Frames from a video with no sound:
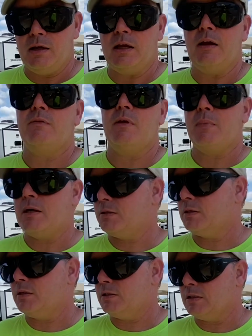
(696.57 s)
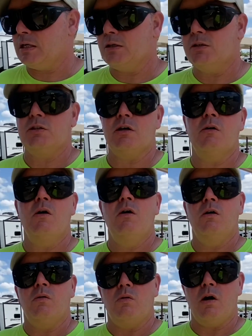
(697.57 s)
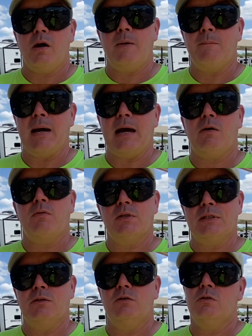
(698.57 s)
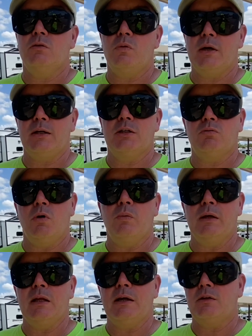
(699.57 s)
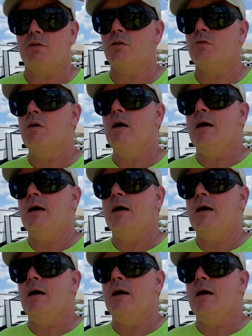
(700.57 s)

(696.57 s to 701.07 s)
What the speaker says: if that makes any sense. So walking backwards into the wind is what we like to do.